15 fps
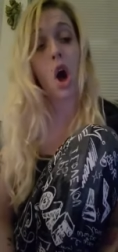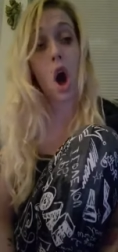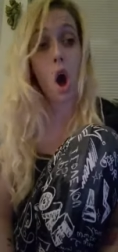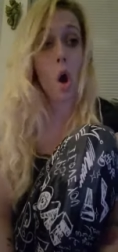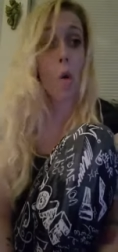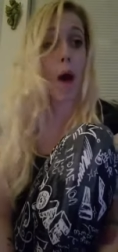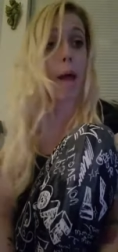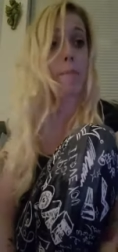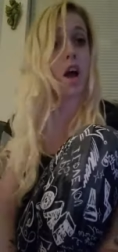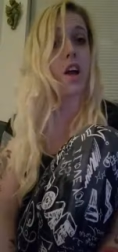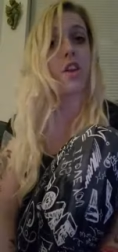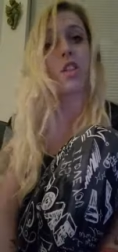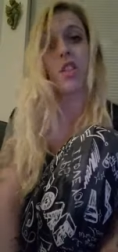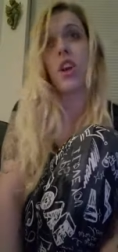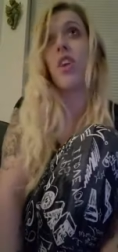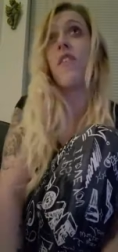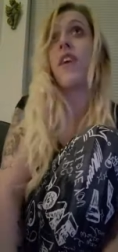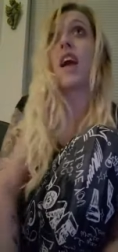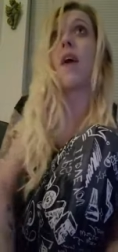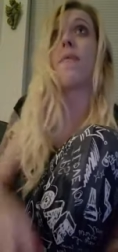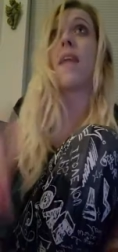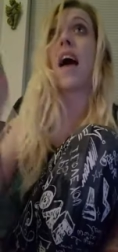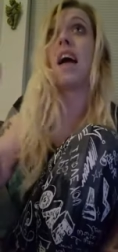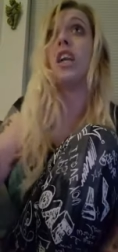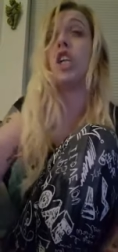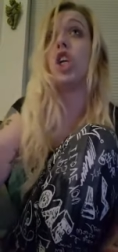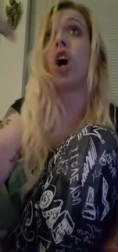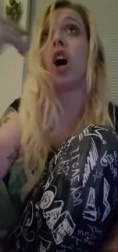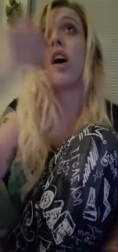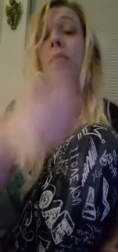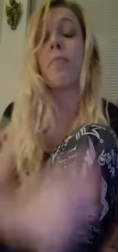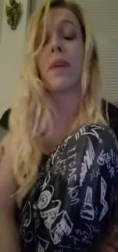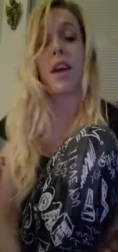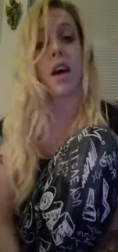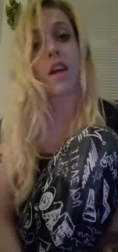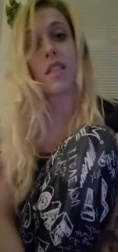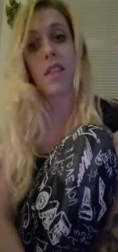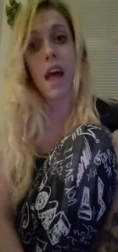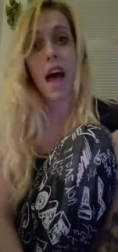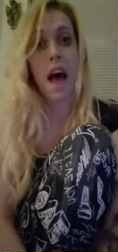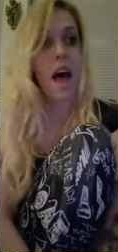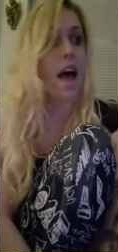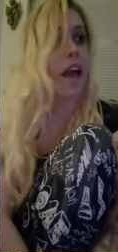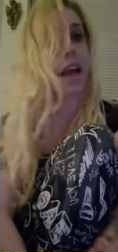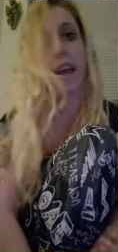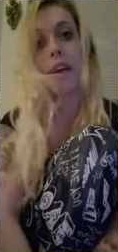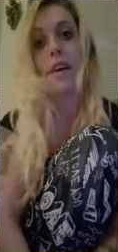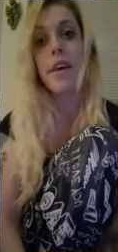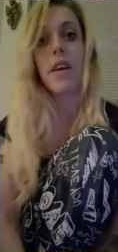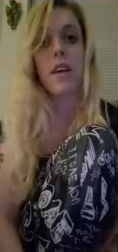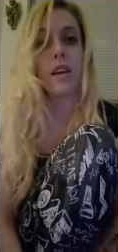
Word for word: Oh, I'm not deserving of that job because I